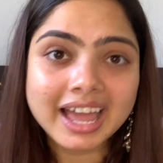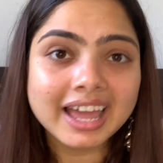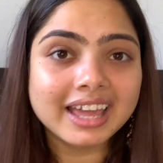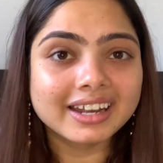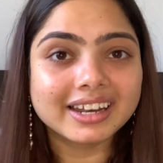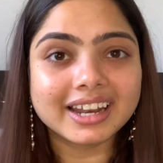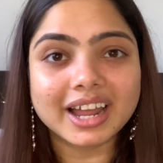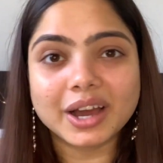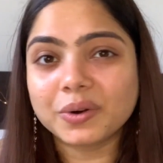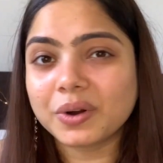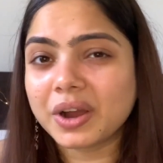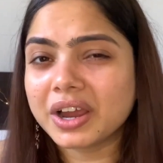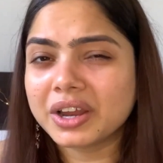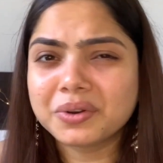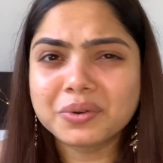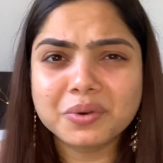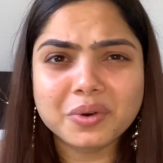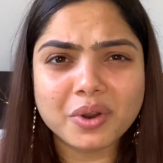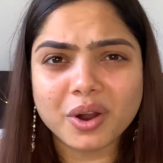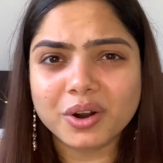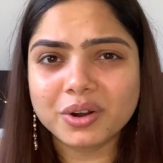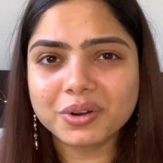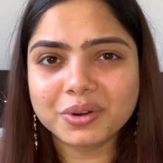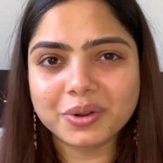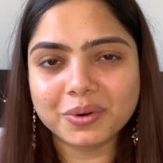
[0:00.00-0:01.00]
Now, I do
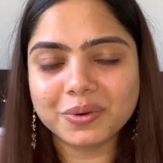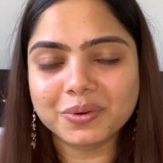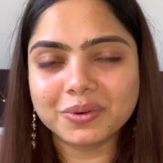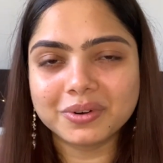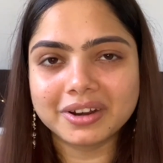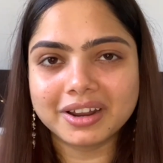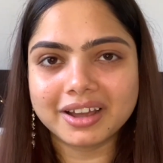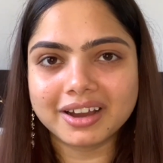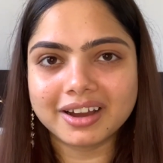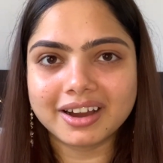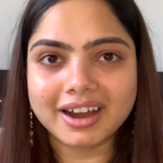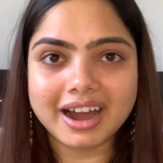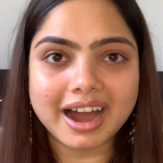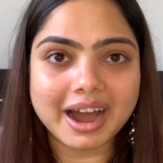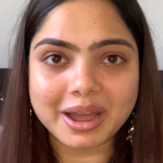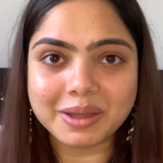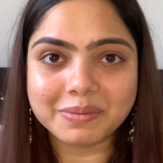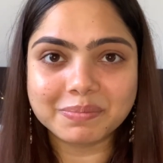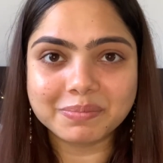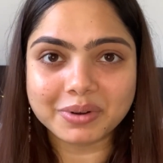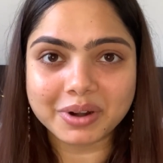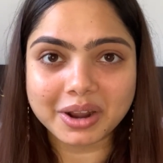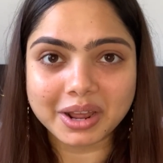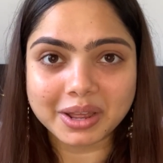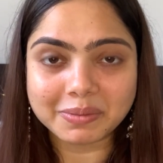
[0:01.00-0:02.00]
not own an eye
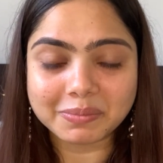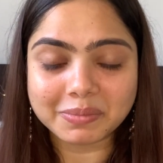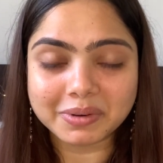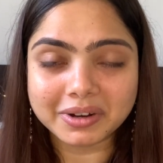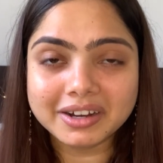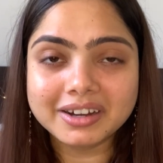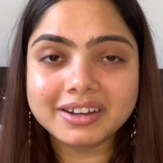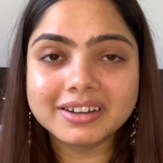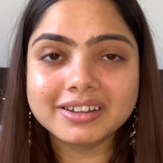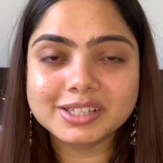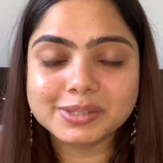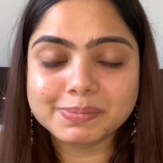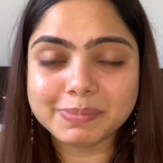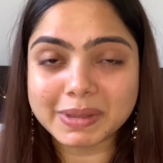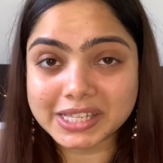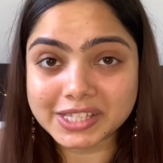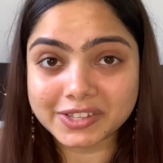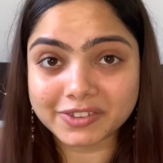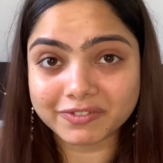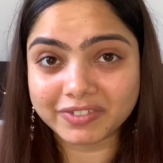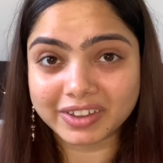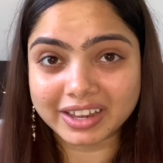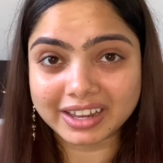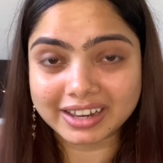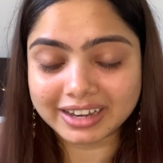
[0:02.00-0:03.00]
primer
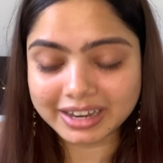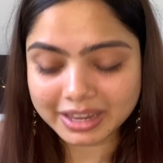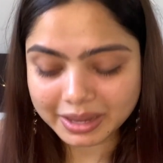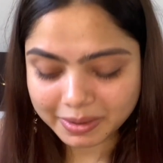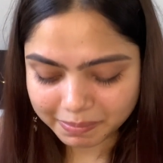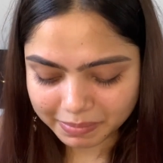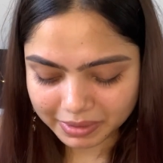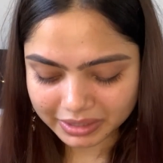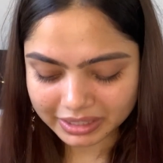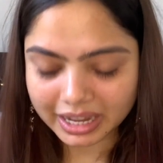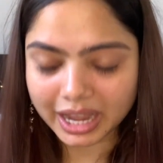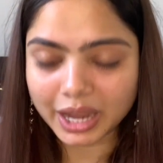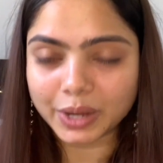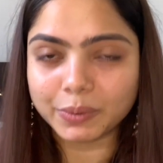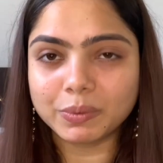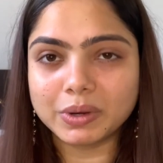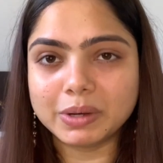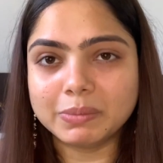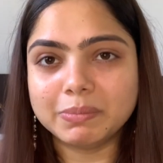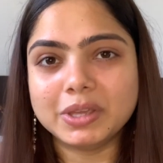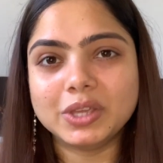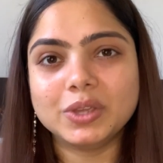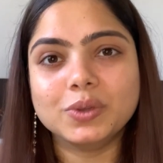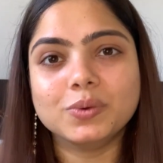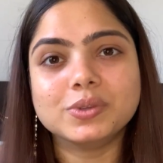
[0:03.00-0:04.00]
specifically, but I will
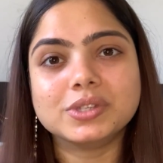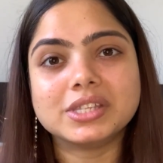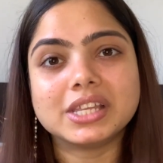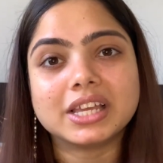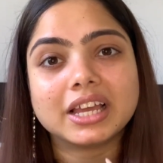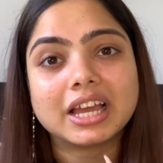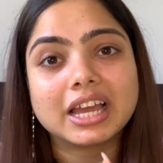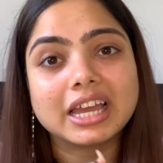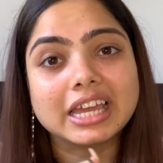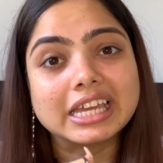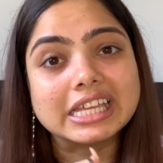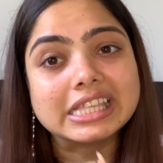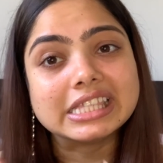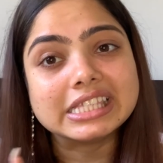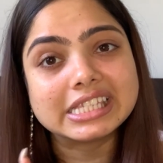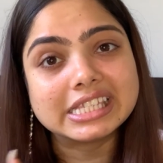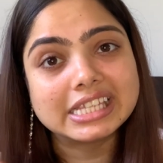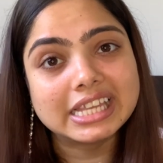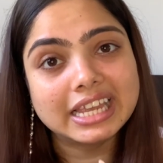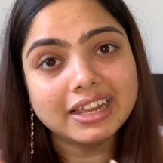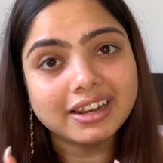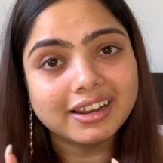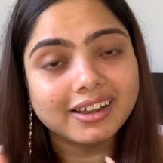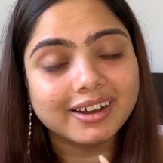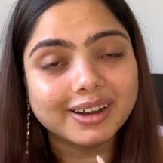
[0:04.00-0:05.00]
be using a
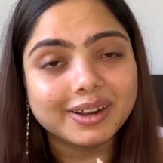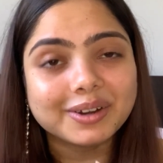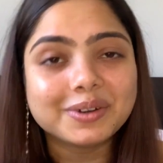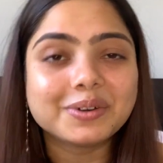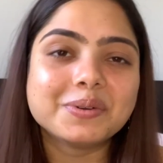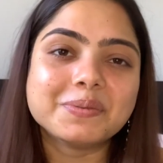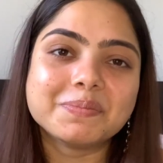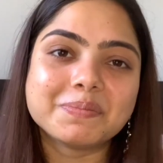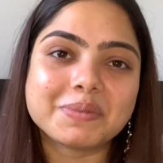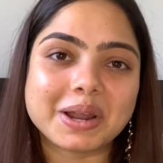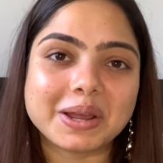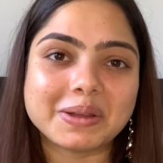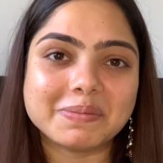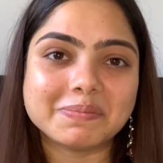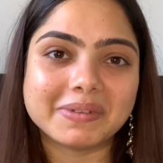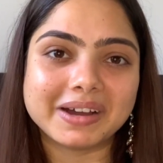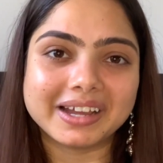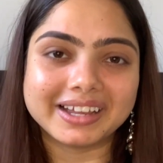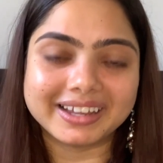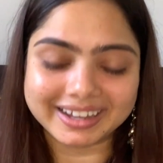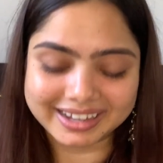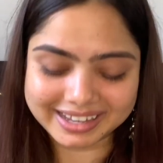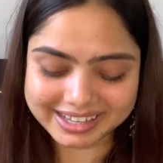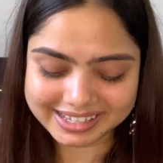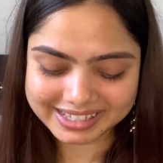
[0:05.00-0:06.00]
concealer to prime my
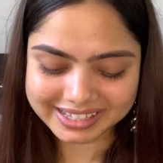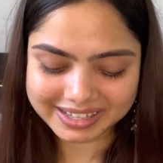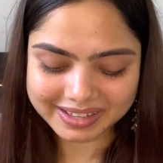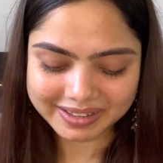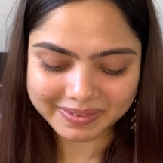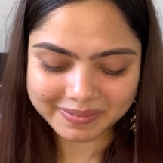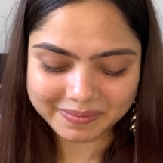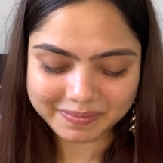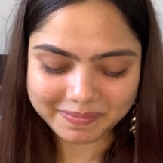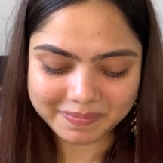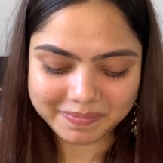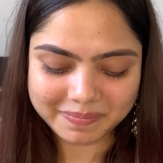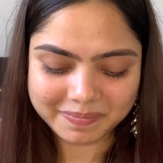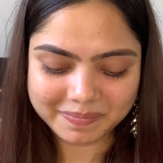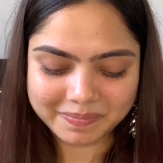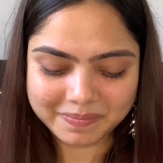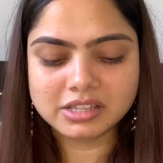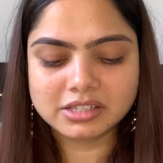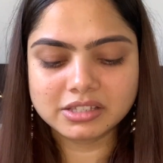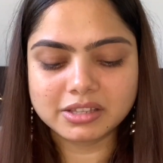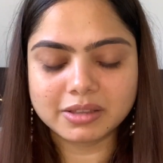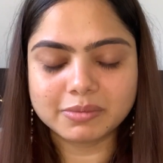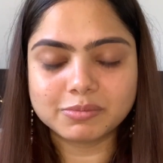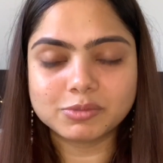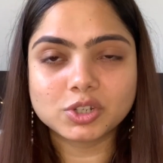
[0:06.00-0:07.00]
eyes.
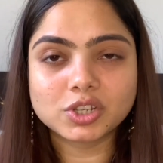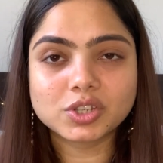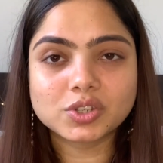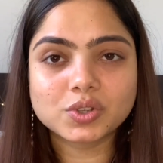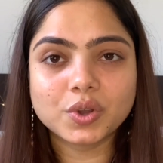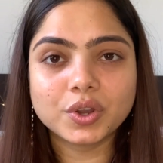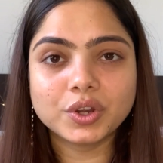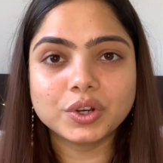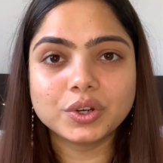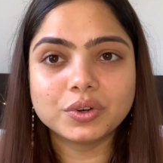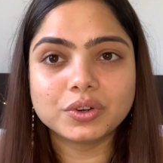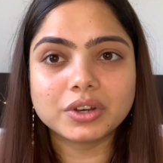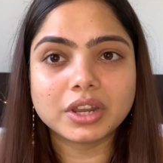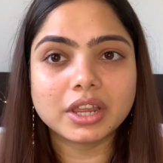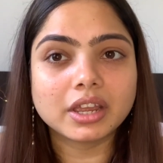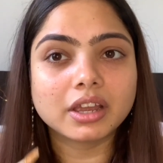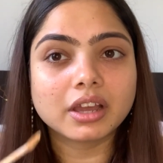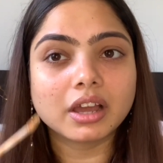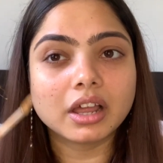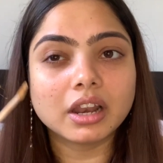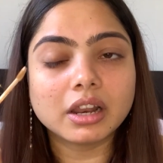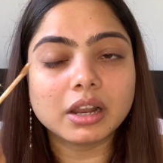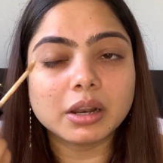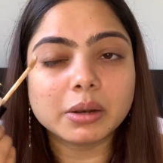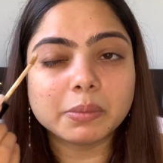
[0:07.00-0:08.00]
So I'm just going to take a
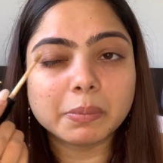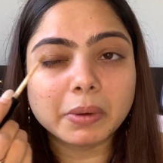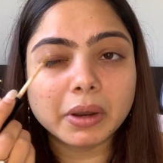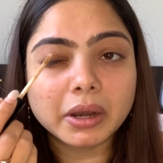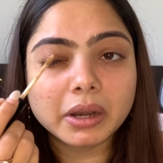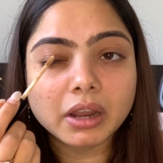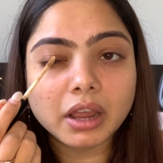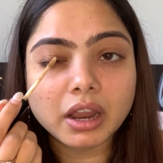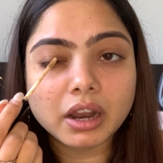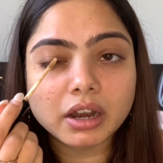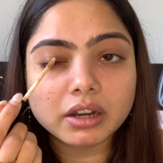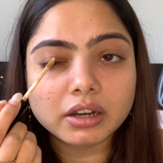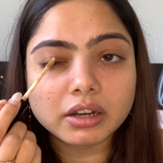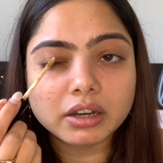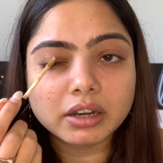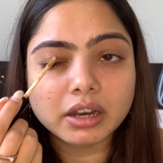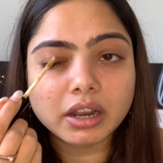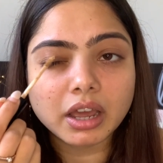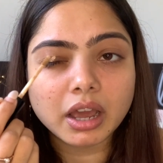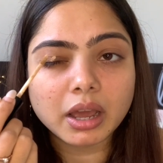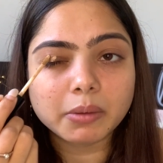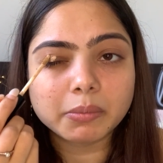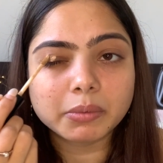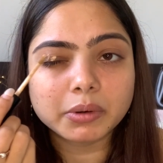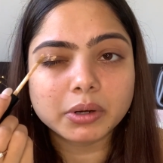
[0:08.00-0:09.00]
little bit and
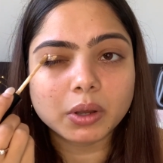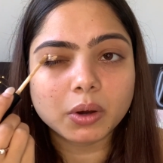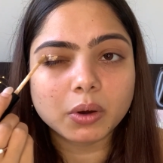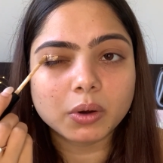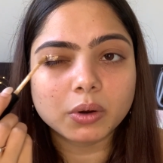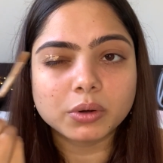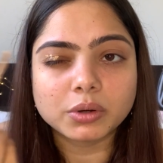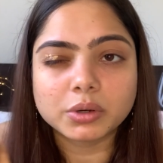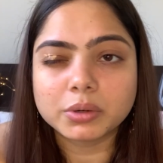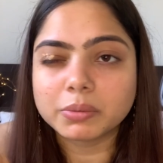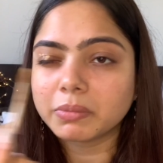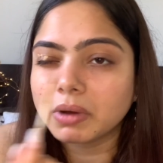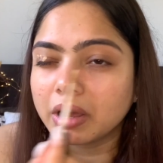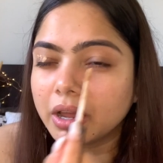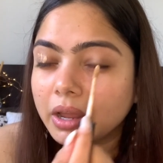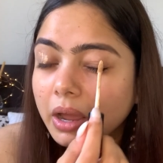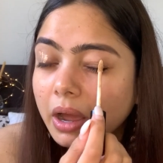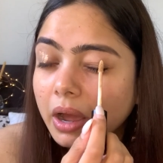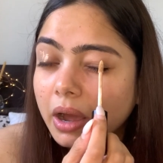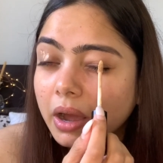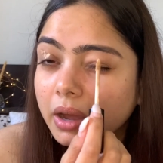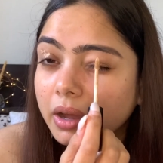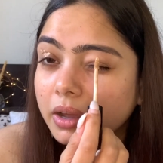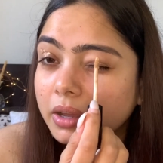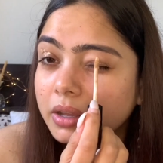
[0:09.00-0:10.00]
dab it onto my
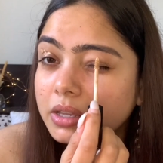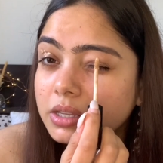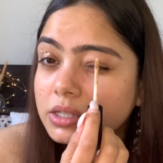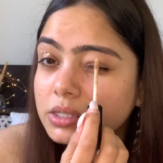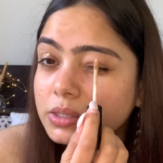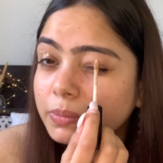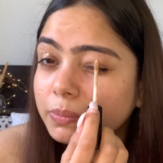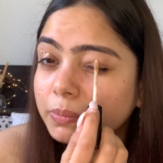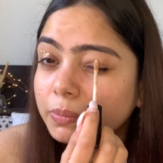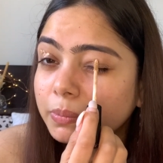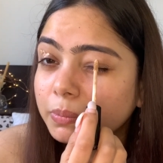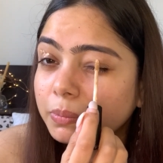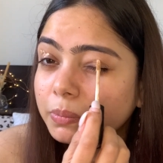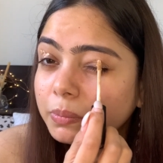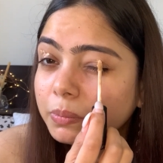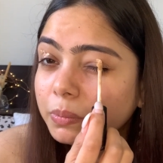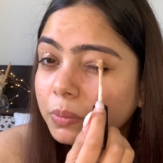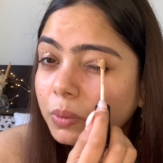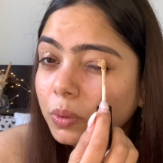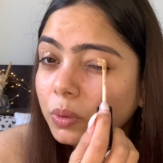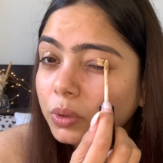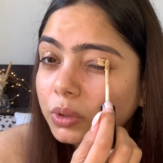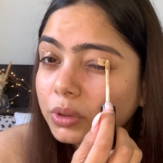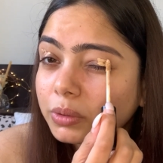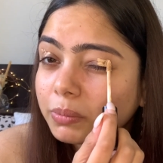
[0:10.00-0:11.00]
eyes.
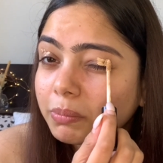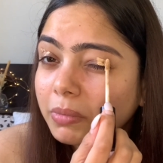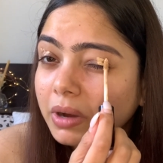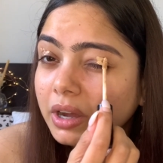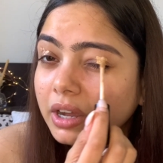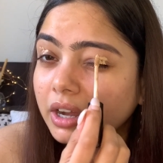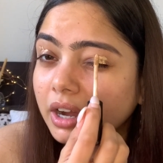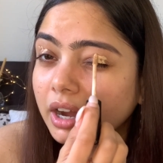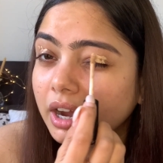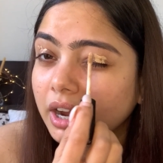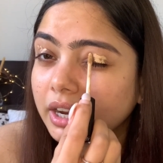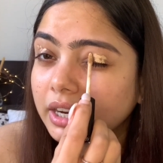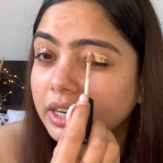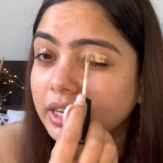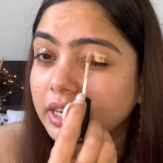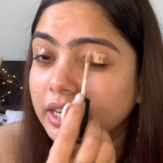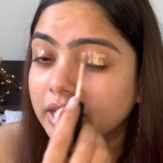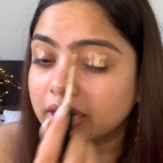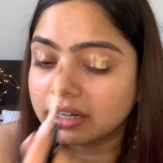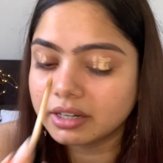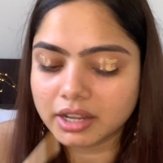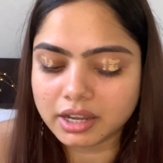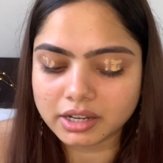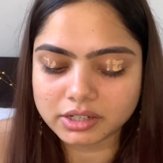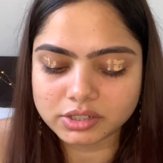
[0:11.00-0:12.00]
Both my
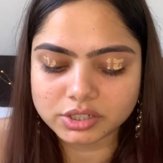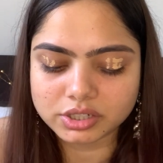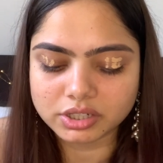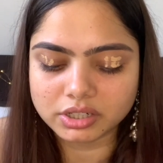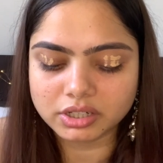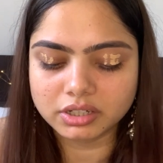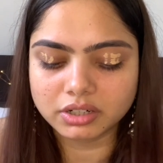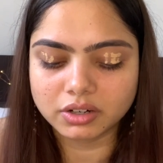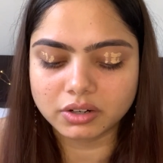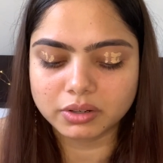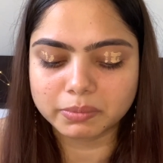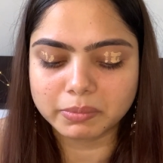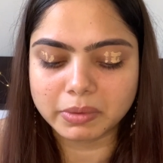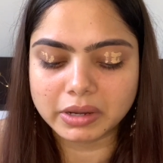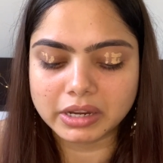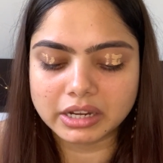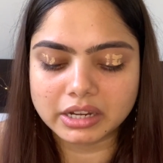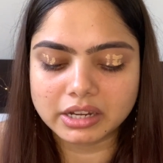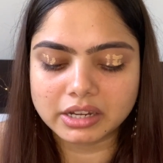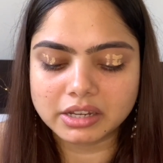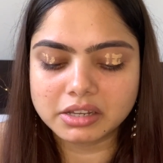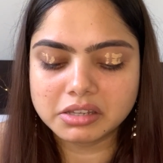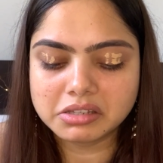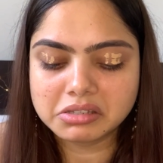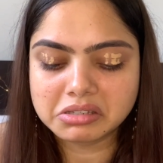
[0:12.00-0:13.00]
eyelid, actually, not my
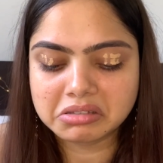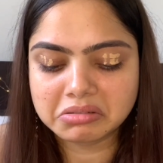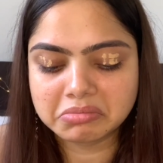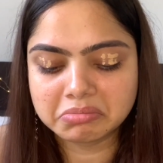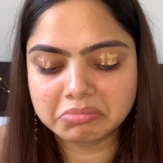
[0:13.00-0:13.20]
eyes.